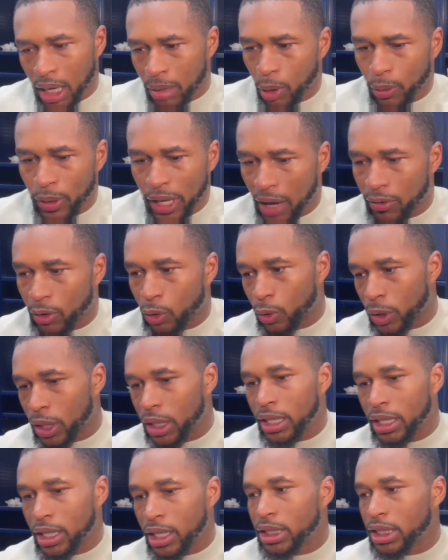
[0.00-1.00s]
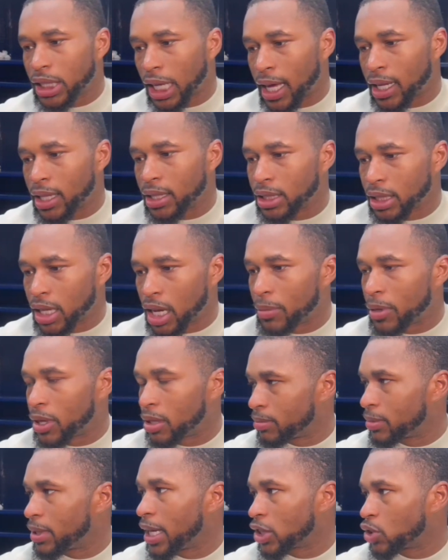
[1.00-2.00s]
But we have a really good challenge coming
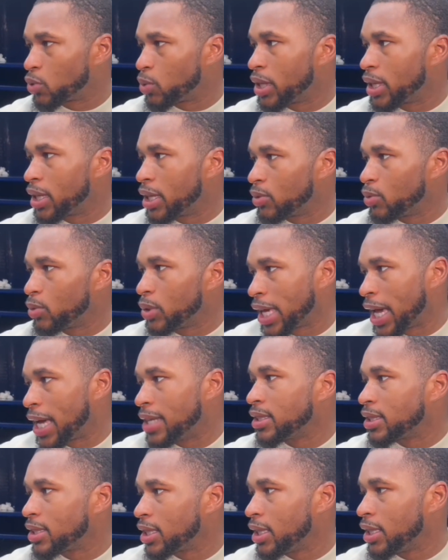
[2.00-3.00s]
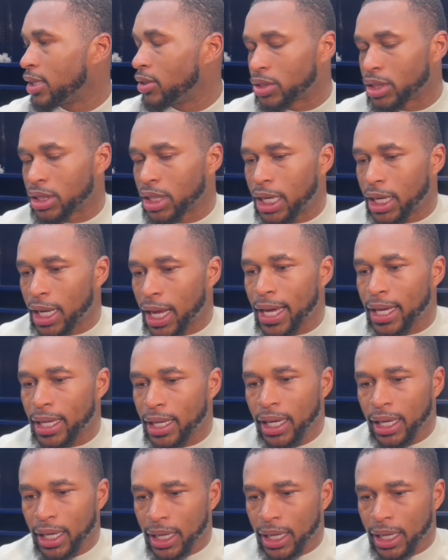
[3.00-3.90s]
up next week with Kansas City on Sunday night.